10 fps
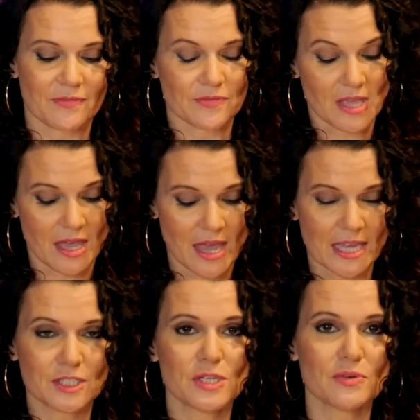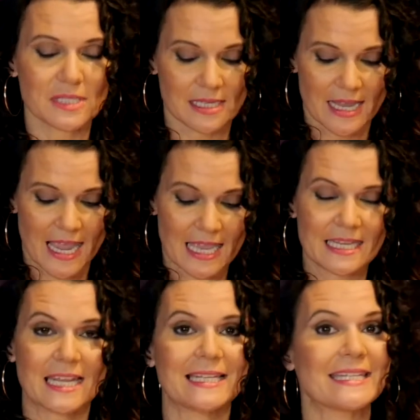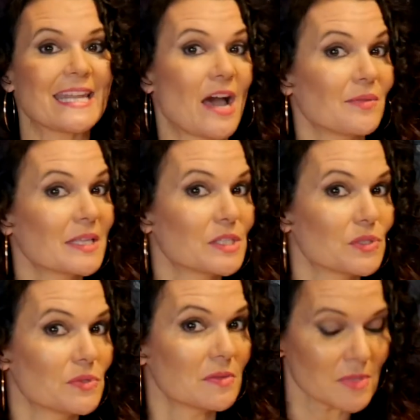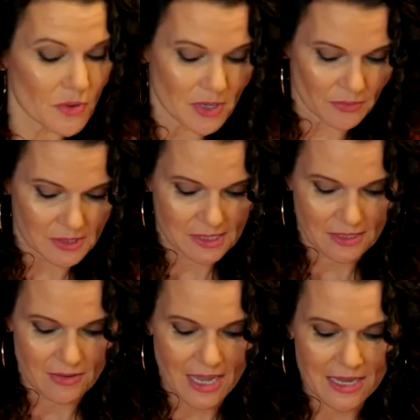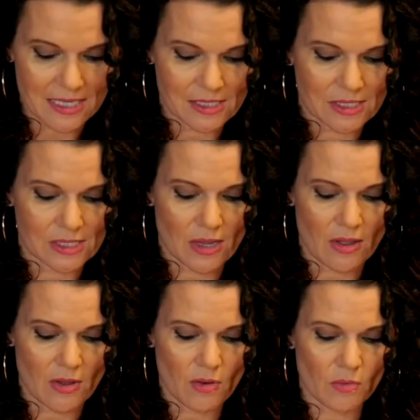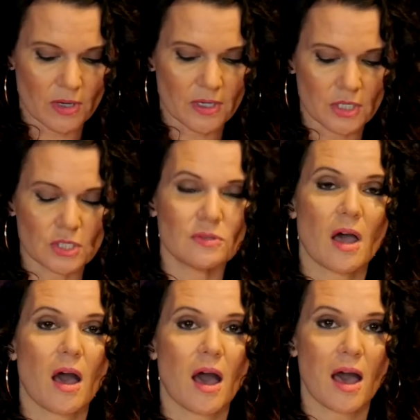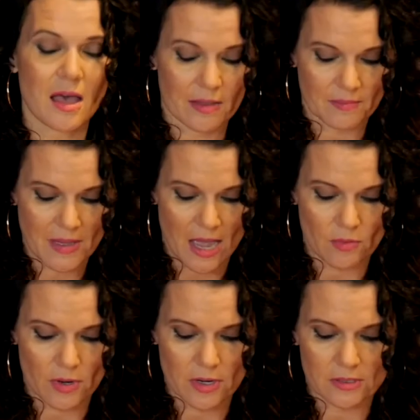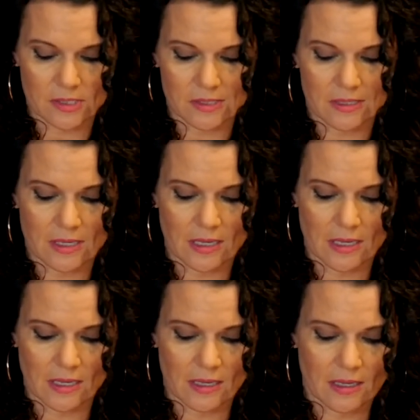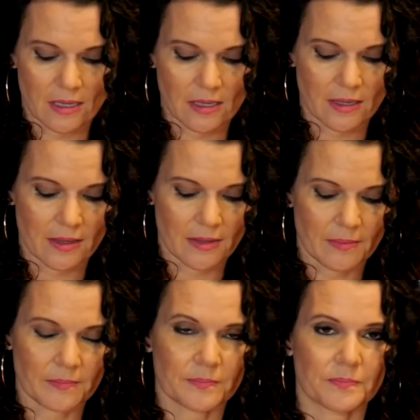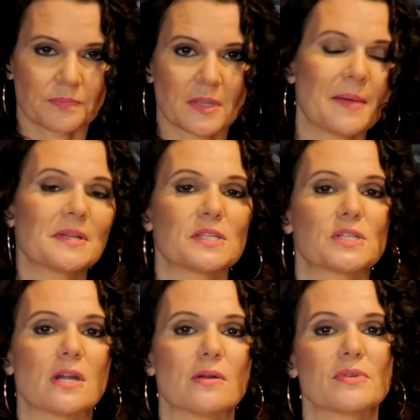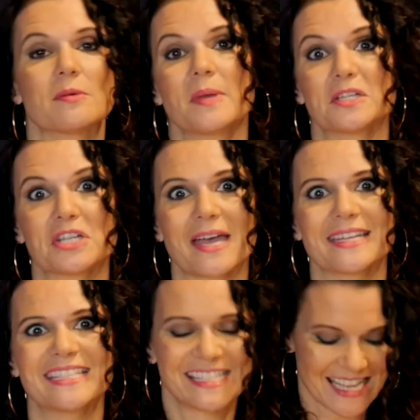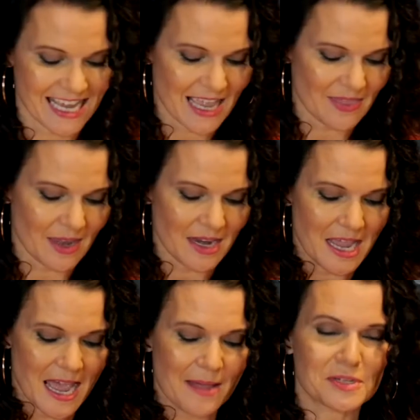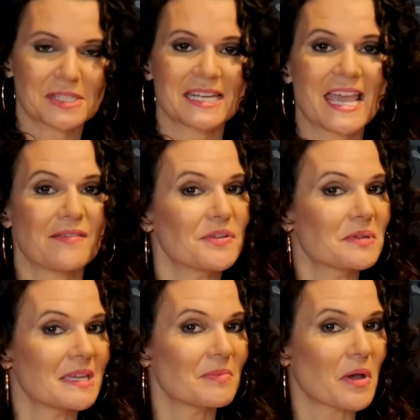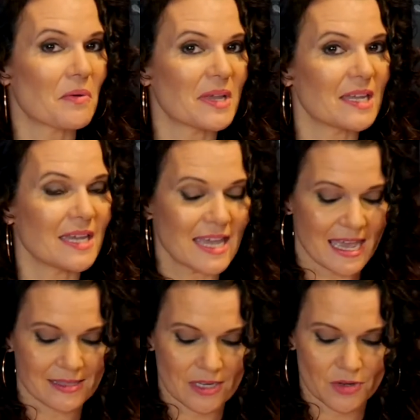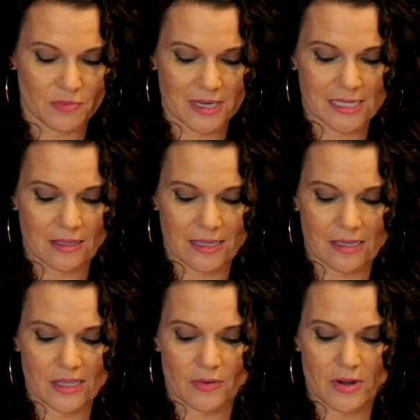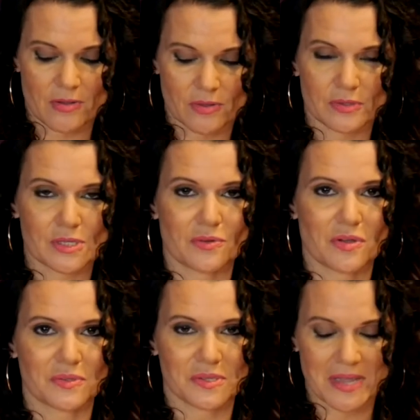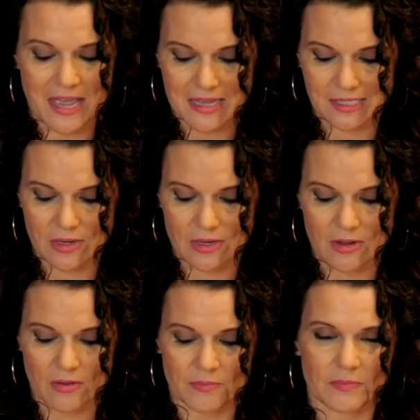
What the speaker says: the highest note, and then now let's do some low notes. Okay, so we're going to do the ah backwards. I'm going to start with a pitch I can sing, and then I'm just going to have you keep going, and then you write down that low note, those low notes. Okay, so you're going to go